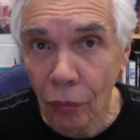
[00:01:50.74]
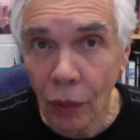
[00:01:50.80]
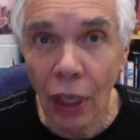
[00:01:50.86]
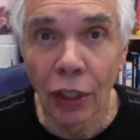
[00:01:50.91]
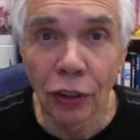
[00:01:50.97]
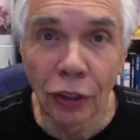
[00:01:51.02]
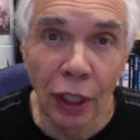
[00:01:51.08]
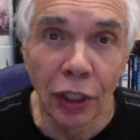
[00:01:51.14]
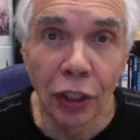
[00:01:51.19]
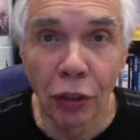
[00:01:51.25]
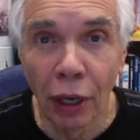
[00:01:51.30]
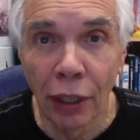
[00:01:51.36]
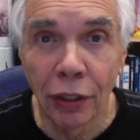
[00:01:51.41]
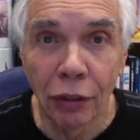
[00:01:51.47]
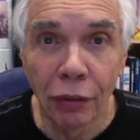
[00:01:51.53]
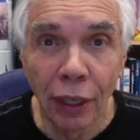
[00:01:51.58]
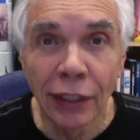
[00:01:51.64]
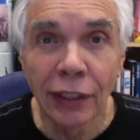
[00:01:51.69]
So I tried
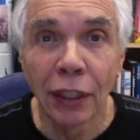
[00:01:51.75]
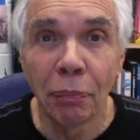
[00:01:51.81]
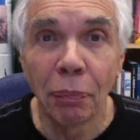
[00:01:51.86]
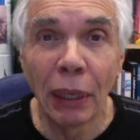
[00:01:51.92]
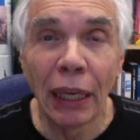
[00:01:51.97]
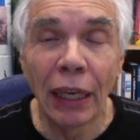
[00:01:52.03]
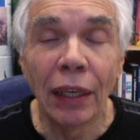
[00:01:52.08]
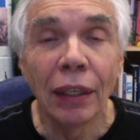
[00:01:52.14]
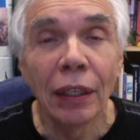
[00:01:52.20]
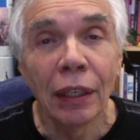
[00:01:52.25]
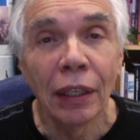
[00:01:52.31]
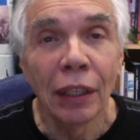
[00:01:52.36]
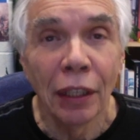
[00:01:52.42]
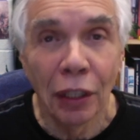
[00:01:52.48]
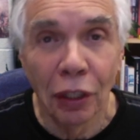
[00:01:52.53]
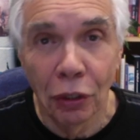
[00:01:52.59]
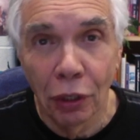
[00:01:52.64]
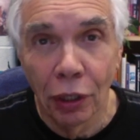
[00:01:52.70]
the recipe,
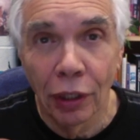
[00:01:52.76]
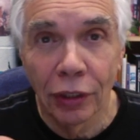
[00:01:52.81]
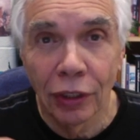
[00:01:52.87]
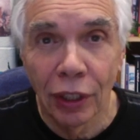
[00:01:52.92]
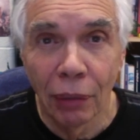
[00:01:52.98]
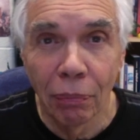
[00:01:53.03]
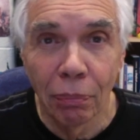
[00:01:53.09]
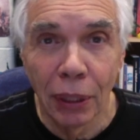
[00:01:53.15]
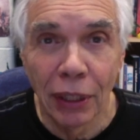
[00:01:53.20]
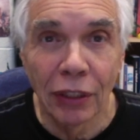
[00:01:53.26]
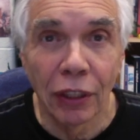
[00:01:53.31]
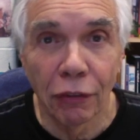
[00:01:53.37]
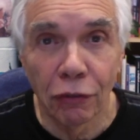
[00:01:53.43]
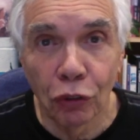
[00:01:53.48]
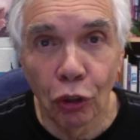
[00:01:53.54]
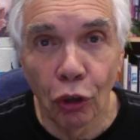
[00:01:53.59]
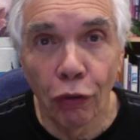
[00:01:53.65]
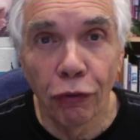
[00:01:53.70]
grilled some bits of
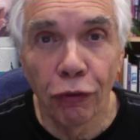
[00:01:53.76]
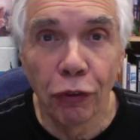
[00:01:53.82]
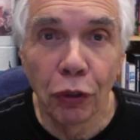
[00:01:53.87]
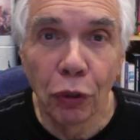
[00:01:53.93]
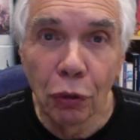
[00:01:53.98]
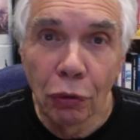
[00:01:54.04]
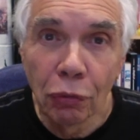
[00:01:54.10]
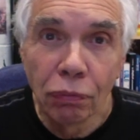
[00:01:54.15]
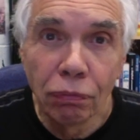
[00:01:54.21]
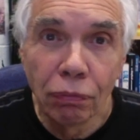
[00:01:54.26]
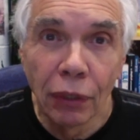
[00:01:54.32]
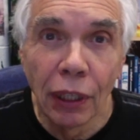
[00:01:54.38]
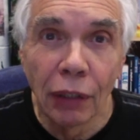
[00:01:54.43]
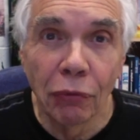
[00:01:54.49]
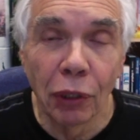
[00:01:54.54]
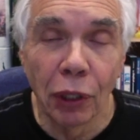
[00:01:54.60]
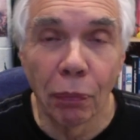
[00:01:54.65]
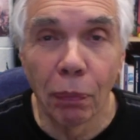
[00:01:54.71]
tofu
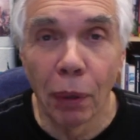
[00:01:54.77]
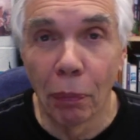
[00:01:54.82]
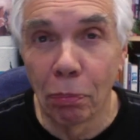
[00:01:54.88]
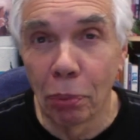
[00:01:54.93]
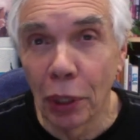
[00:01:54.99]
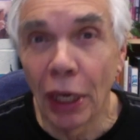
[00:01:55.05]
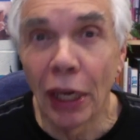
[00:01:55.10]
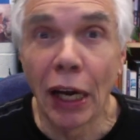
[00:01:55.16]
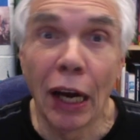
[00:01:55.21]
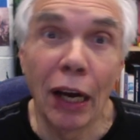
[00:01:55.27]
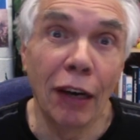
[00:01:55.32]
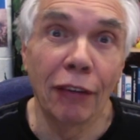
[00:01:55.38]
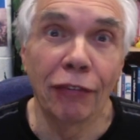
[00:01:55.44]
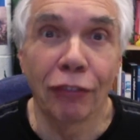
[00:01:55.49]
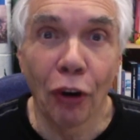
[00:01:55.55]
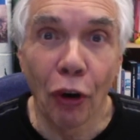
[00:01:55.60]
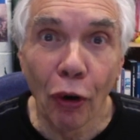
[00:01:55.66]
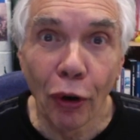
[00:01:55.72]
with paprika,
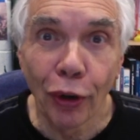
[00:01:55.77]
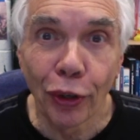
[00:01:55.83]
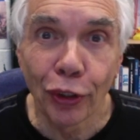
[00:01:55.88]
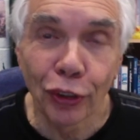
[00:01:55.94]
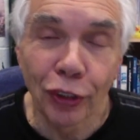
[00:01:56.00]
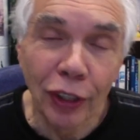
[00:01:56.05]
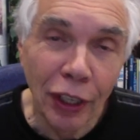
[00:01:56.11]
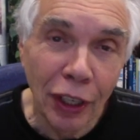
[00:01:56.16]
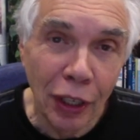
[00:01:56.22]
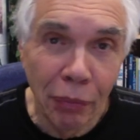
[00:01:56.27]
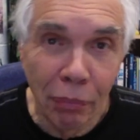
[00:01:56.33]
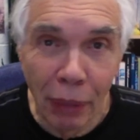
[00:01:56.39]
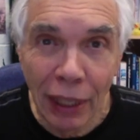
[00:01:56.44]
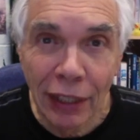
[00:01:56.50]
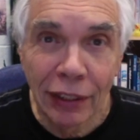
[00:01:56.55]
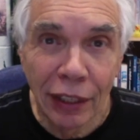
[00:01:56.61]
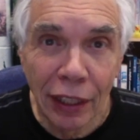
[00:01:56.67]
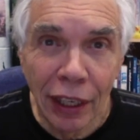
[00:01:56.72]
of course,
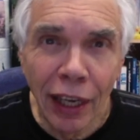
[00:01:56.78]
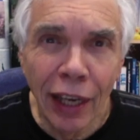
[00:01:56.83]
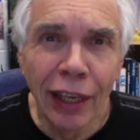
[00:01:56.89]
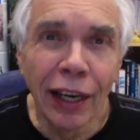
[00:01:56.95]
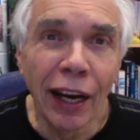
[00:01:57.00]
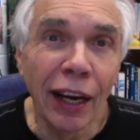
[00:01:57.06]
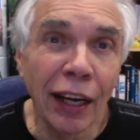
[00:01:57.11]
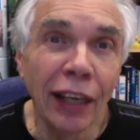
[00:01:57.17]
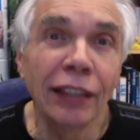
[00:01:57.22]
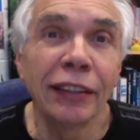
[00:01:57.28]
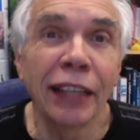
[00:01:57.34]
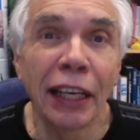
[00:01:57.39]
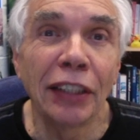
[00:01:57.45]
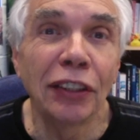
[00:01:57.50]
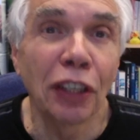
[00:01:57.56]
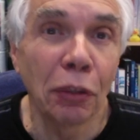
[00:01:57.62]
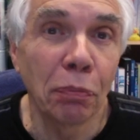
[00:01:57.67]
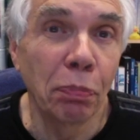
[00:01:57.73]
mixed it in, and it
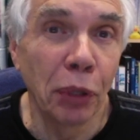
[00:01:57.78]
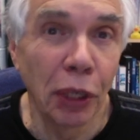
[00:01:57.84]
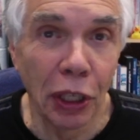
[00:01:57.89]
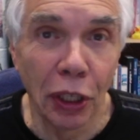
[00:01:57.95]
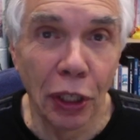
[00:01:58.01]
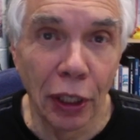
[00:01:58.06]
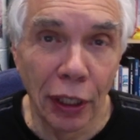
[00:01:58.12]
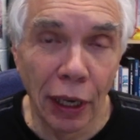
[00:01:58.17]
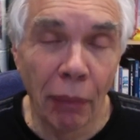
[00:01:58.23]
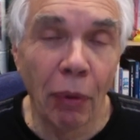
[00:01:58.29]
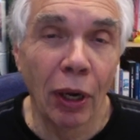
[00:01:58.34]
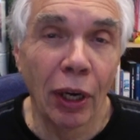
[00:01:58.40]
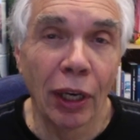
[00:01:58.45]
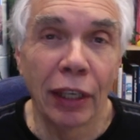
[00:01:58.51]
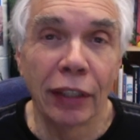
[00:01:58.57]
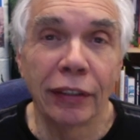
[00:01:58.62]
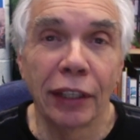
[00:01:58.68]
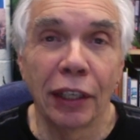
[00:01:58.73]
tasted pretty good. I'm not
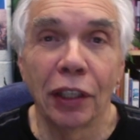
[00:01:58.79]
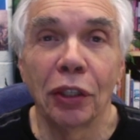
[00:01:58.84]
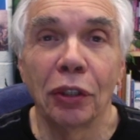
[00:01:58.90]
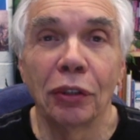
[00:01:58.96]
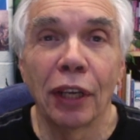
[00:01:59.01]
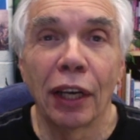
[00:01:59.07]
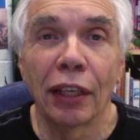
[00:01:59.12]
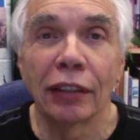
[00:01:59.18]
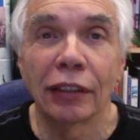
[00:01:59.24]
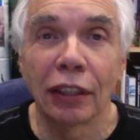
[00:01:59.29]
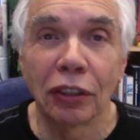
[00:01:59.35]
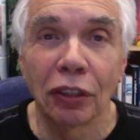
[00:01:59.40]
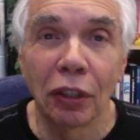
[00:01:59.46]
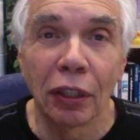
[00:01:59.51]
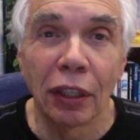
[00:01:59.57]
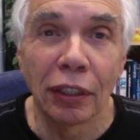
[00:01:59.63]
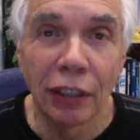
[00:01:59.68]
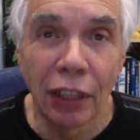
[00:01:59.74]
going to tell you that it's as
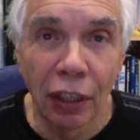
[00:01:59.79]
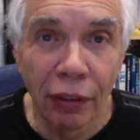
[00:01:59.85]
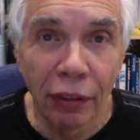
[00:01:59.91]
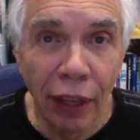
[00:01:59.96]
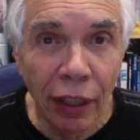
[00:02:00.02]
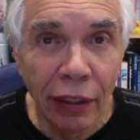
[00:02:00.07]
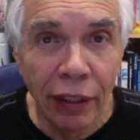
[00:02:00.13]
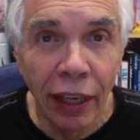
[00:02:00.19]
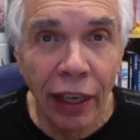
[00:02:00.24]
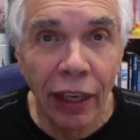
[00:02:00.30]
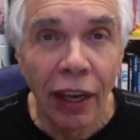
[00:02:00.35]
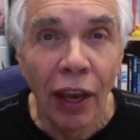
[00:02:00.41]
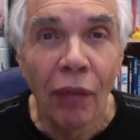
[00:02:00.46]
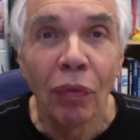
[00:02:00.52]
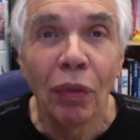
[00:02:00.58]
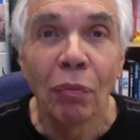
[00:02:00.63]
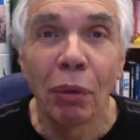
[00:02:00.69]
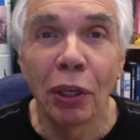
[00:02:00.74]
good as the authentic,
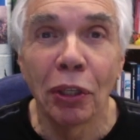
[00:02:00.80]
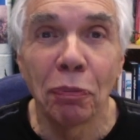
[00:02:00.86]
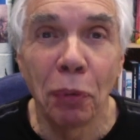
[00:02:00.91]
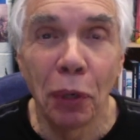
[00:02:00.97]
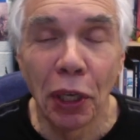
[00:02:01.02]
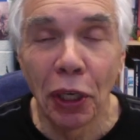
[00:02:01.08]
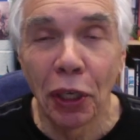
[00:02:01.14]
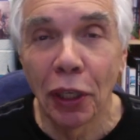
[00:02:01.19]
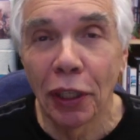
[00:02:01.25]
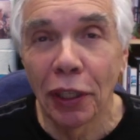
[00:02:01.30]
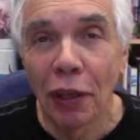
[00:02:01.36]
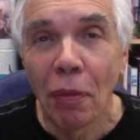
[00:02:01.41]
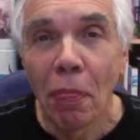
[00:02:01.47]
but it's pretty good.